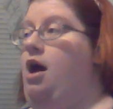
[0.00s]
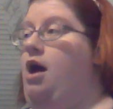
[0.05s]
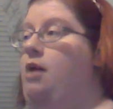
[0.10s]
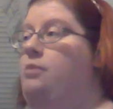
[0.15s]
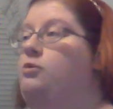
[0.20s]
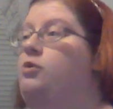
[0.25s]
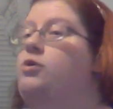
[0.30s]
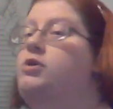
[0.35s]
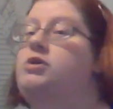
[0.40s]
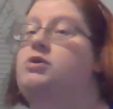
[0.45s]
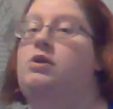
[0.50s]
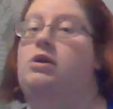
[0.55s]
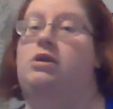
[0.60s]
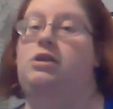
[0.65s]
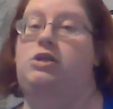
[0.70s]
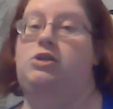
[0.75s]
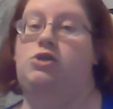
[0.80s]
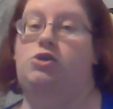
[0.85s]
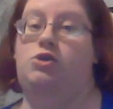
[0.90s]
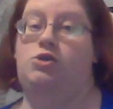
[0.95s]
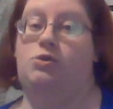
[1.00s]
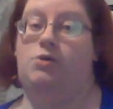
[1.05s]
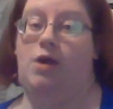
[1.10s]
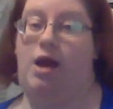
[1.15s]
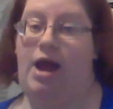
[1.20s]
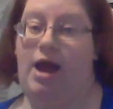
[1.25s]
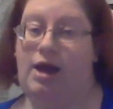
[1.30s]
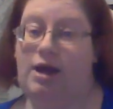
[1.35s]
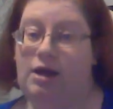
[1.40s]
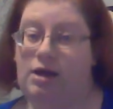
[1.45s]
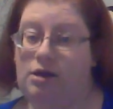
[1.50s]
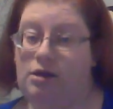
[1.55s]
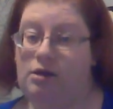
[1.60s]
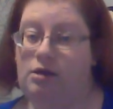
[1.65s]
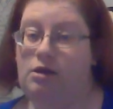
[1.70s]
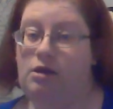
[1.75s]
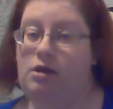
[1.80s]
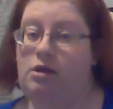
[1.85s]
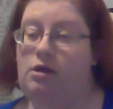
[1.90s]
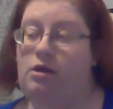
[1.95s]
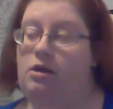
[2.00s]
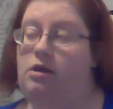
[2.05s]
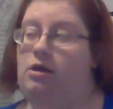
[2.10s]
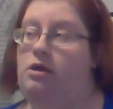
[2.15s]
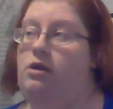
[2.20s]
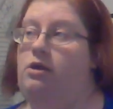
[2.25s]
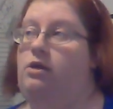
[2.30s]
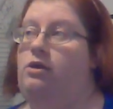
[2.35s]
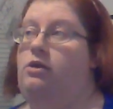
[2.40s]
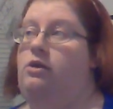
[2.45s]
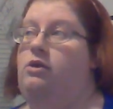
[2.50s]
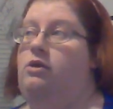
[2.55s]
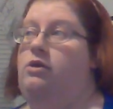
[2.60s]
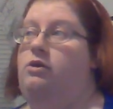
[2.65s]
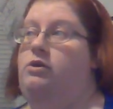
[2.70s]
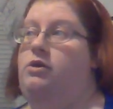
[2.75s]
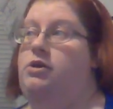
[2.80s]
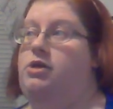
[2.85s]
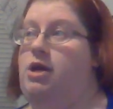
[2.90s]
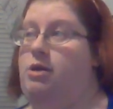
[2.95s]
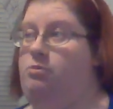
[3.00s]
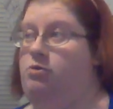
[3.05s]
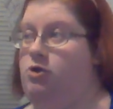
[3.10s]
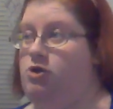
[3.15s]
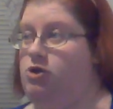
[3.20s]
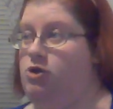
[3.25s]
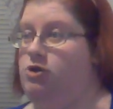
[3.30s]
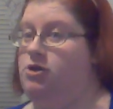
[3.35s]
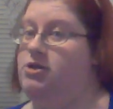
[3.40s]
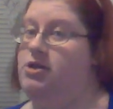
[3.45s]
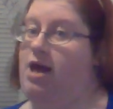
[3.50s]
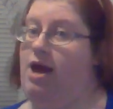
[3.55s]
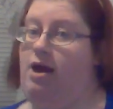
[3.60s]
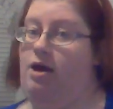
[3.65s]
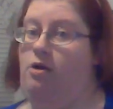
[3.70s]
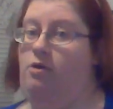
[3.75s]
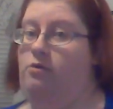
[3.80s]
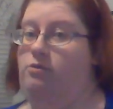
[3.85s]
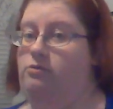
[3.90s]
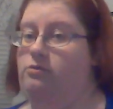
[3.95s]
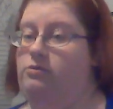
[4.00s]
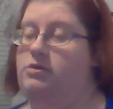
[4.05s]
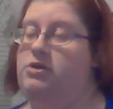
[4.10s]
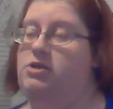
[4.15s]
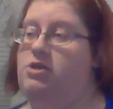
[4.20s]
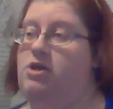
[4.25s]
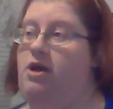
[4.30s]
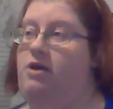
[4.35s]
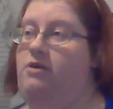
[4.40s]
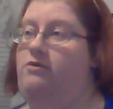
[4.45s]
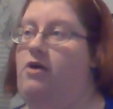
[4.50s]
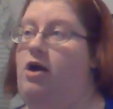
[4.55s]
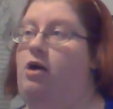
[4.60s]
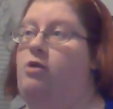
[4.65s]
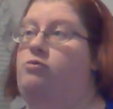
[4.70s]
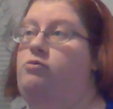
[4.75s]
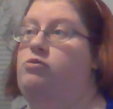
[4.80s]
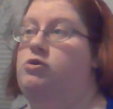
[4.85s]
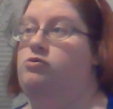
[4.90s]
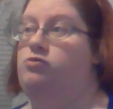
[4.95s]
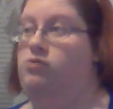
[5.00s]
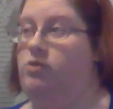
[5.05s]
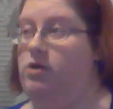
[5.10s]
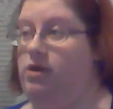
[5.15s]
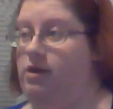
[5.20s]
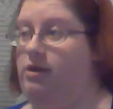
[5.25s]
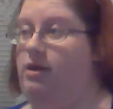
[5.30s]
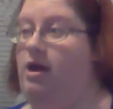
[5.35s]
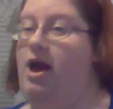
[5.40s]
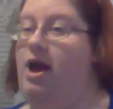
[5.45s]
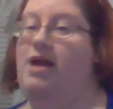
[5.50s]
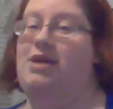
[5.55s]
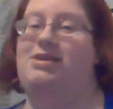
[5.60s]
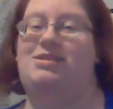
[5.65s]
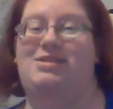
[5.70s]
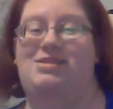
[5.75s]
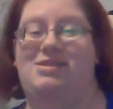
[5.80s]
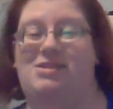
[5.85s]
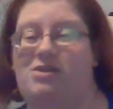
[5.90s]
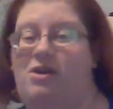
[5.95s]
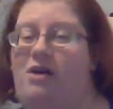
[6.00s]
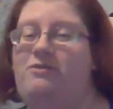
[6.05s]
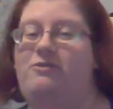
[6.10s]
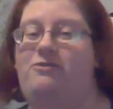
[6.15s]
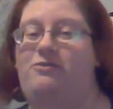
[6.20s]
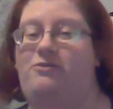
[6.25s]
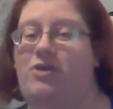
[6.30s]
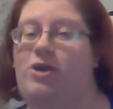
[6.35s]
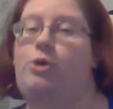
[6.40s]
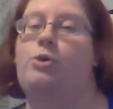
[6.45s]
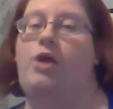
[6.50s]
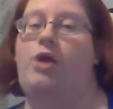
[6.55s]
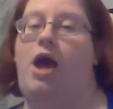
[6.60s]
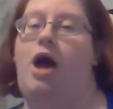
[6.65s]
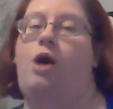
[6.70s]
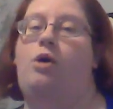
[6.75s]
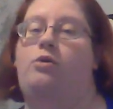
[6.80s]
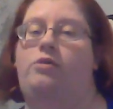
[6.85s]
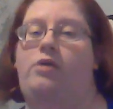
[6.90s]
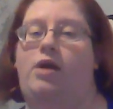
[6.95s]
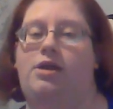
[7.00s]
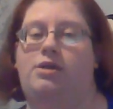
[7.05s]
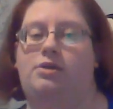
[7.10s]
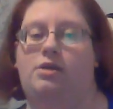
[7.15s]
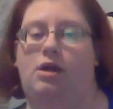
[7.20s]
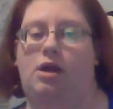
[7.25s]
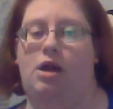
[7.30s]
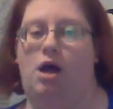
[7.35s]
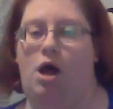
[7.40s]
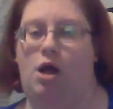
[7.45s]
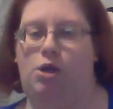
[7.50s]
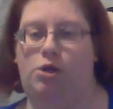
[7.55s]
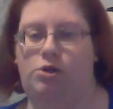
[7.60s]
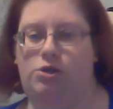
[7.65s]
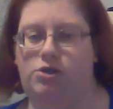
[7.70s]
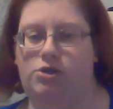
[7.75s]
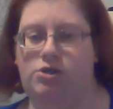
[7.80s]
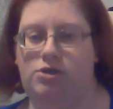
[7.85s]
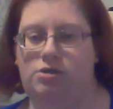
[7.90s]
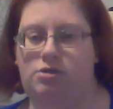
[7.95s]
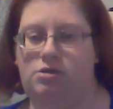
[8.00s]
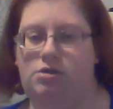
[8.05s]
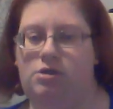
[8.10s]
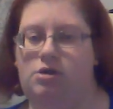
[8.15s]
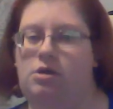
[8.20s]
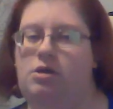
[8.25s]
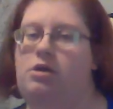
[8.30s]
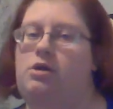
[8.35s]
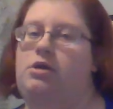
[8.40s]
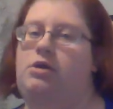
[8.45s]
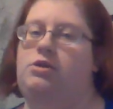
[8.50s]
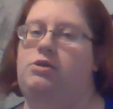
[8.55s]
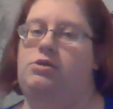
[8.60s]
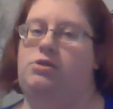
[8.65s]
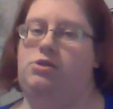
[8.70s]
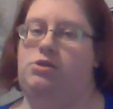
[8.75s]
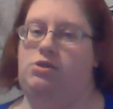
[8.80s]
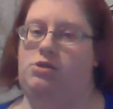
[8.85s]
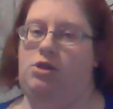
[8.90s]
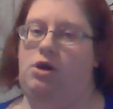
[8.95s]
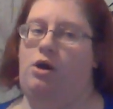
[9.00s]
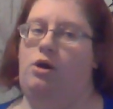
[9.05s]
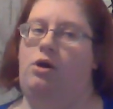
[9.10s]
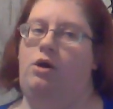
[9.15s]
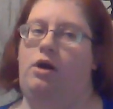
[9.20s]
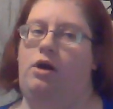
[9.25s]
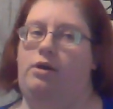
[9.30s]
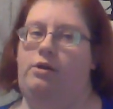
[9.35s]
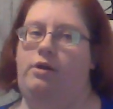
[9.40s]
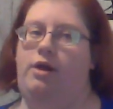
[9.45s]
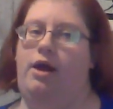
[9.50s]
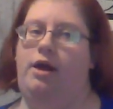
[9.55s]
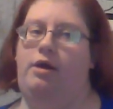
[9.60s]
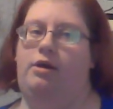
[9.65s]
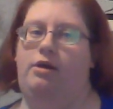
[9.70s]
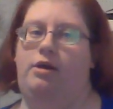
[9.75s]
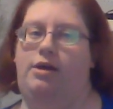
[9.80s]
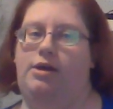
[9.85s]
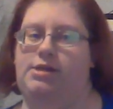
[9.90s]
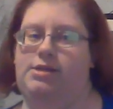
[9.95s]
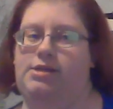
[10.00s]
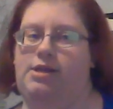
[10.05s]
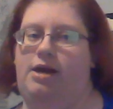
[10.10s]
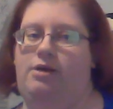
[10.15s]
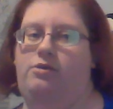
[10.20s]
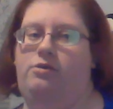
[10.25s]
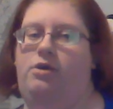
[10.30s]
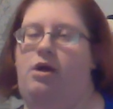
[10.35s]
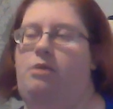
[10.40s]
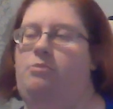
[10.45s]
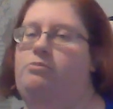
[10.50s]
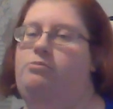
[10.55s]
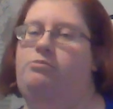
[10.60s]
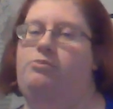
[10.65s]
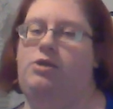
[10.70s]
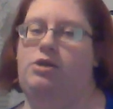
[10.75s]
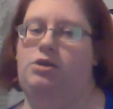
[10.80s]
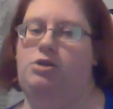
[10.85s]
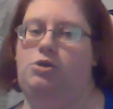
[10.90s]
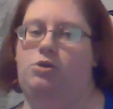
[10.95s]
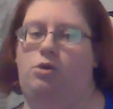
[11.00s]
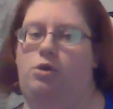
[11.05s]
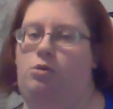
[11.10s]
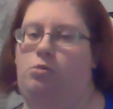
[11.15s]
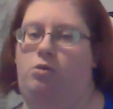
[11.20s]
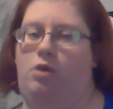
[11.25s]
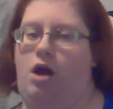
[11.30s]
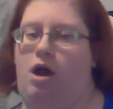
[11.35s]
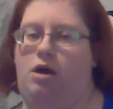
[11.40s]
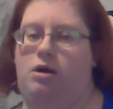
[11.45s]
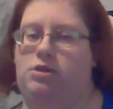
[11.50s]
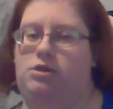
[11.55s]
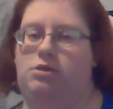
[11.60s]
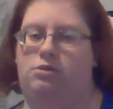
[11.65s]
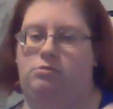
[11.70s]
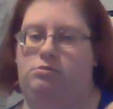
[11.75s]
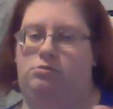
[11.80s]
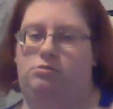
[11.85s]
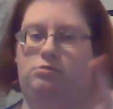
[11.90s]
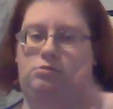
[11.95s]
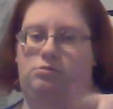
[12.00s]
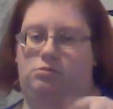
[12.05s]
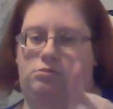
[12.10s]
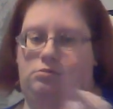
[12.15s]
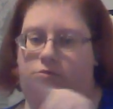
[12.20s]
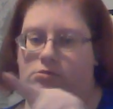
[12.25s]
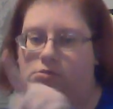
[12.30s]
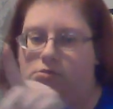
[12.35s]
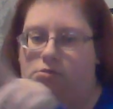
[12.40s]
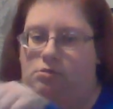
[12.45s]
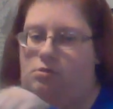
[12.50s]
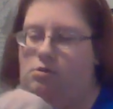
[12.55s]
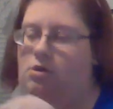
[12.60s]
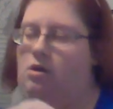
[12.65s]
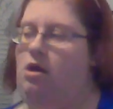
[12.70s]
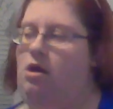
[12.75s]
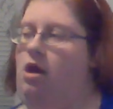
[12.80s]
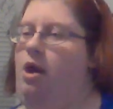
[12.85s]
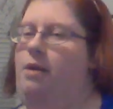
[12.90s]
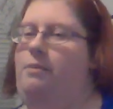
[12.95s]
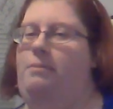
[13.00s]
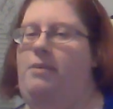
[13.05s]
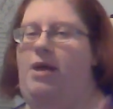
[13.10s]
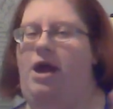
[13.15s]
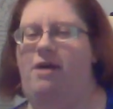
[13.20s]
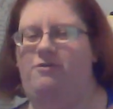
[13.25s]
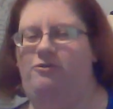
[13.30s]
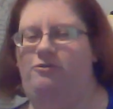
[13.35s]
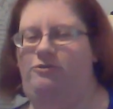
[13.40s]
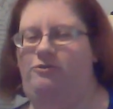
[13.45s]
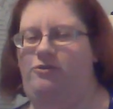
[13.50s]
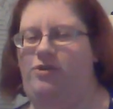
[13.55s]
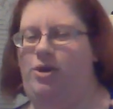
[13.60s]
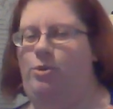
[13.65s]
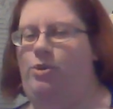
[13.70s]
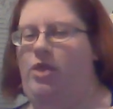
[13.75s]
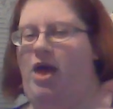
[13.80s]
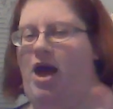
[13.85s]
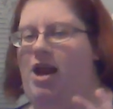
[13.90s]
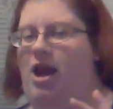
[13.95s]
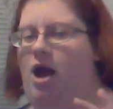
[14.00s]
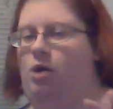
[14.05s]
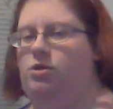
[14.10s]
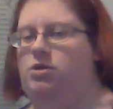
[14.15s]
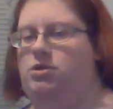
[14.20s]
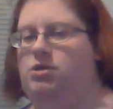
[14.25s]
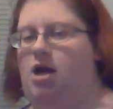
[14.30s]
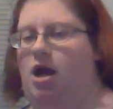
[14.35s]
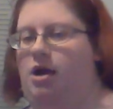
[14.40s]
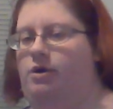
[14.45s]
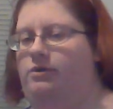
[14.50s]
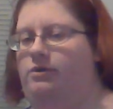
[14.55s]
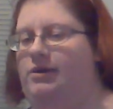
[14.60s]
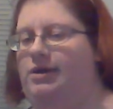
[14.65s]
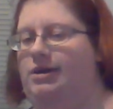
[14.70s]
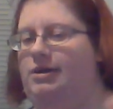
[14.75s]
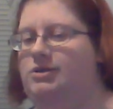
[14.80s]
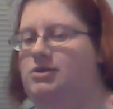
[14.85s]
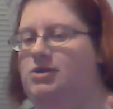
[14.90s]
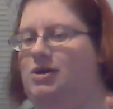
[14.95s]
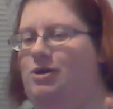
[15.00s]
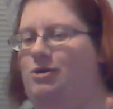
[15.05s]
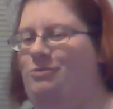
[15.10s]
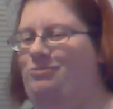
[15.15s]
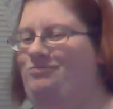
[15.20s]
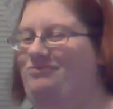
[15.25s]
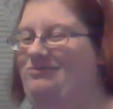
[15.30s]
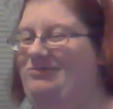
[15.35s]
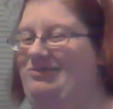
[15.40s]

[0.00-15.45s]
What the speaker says: going to at least track the temperature sal stuff. I still haven't figured out like the colors. So, and like exactly, I'm gonna do little blocks, but I haven't figured that out entirely. So,